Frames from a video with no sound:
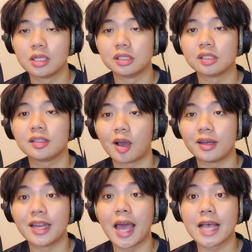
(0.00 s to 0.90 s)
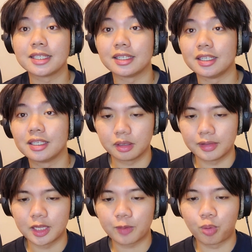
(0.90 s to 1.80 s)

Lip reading: just the audacity. And then like